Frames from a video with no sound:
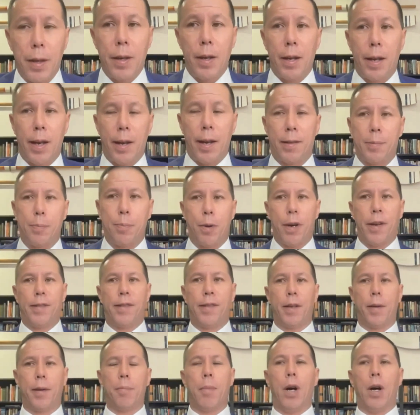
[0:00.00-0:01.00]

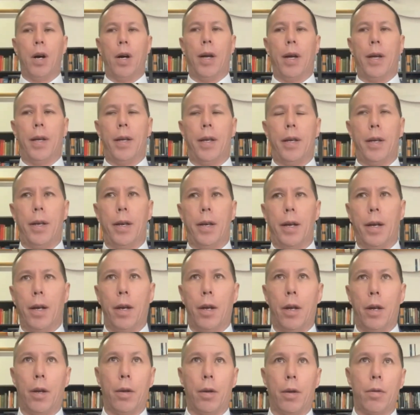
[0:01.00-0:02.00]
expressing
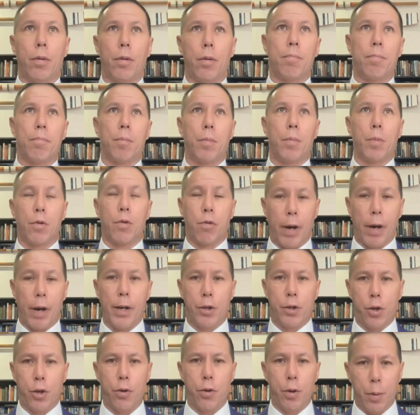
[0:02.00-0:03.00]
my
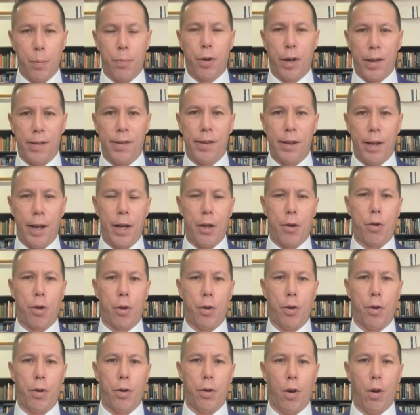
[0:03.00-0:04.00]
gratitude and appreciation
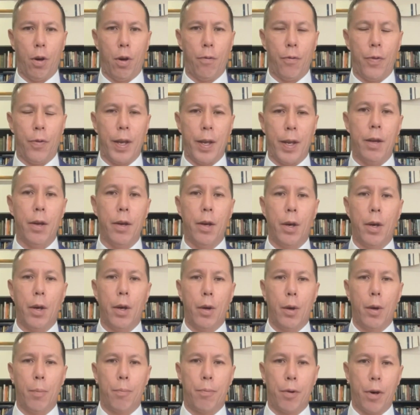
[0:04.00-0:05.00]
of the
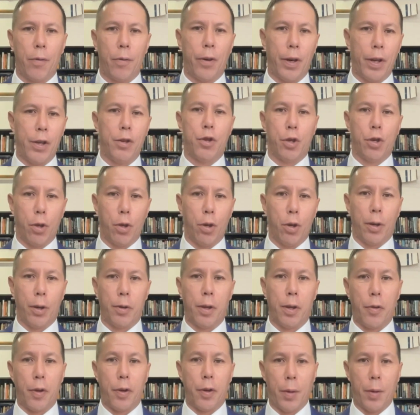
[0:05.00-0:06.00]
privilege and honour that
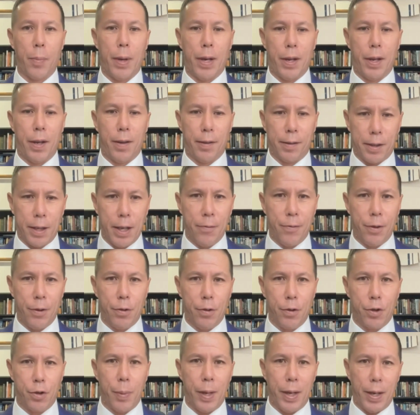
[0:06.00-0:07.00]
the committee has given
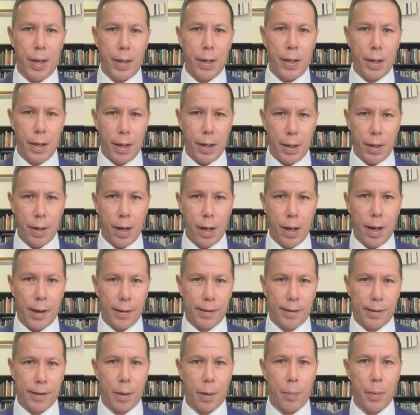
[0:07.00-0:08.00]
to me in
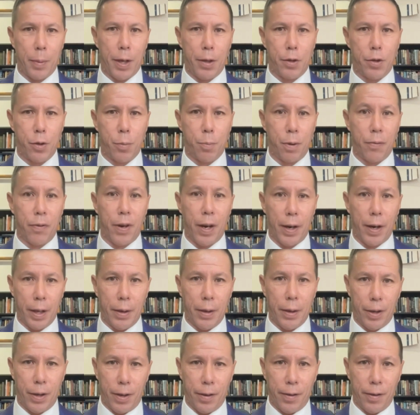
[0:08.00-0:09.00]
asking me to provide
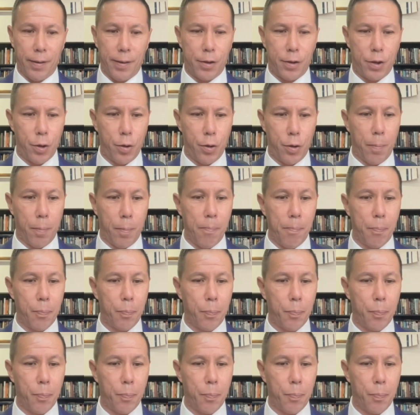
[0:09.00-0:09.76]
evidence to them.